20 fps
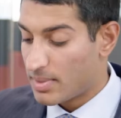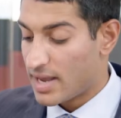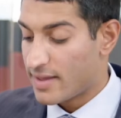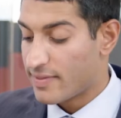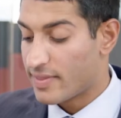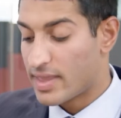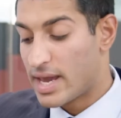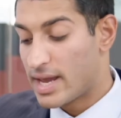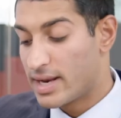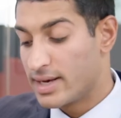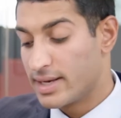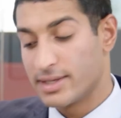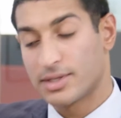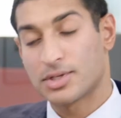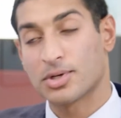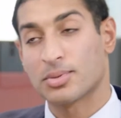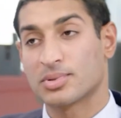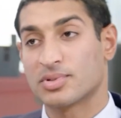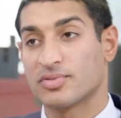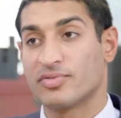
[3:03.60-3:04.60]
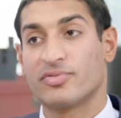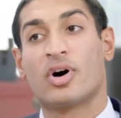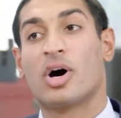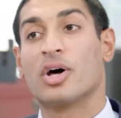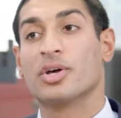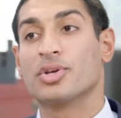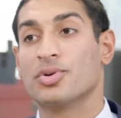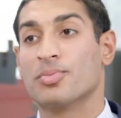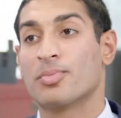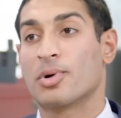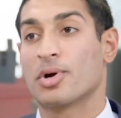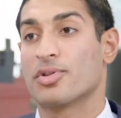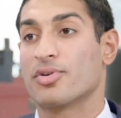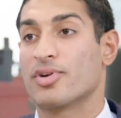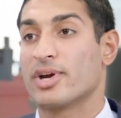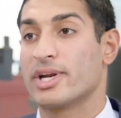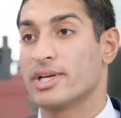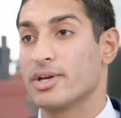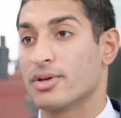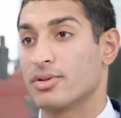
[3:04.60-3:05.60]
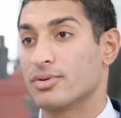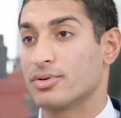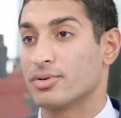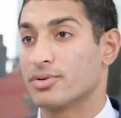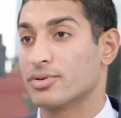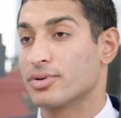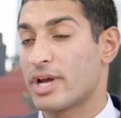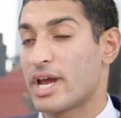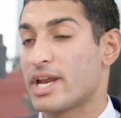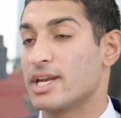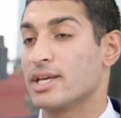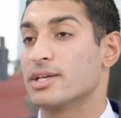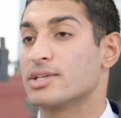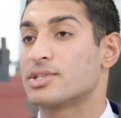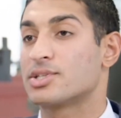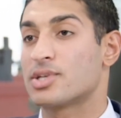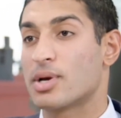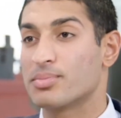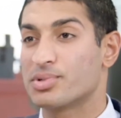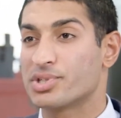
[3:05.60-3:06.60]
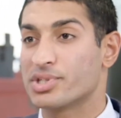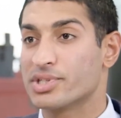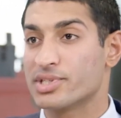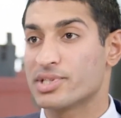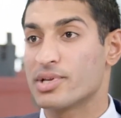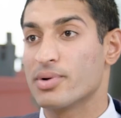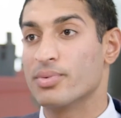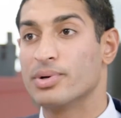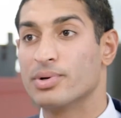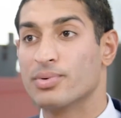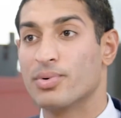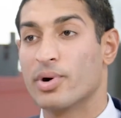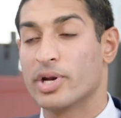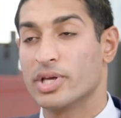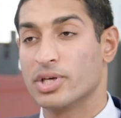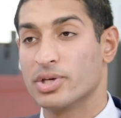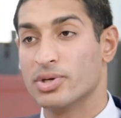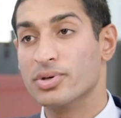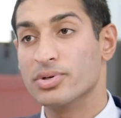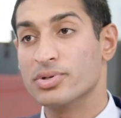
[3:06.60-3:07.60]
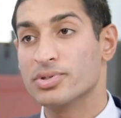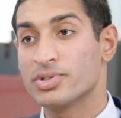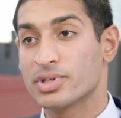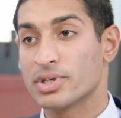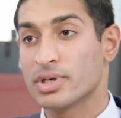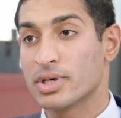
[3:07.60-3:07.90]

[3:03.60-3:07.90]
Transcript: And then in terms of volume, are there any assumptions that we would want to use?